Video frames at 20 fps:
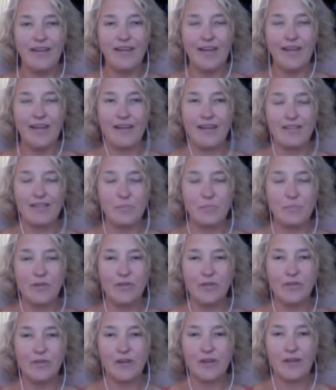and to
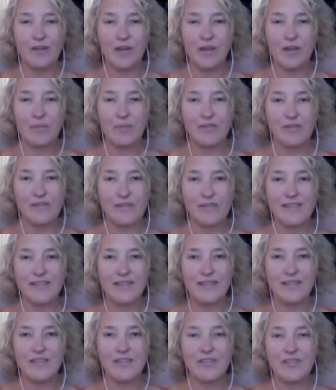build online business. And
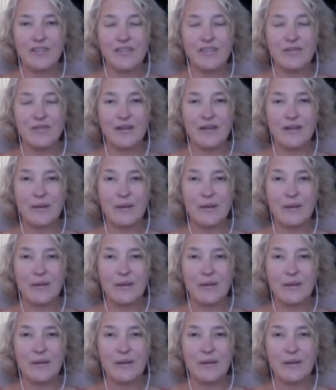it's just,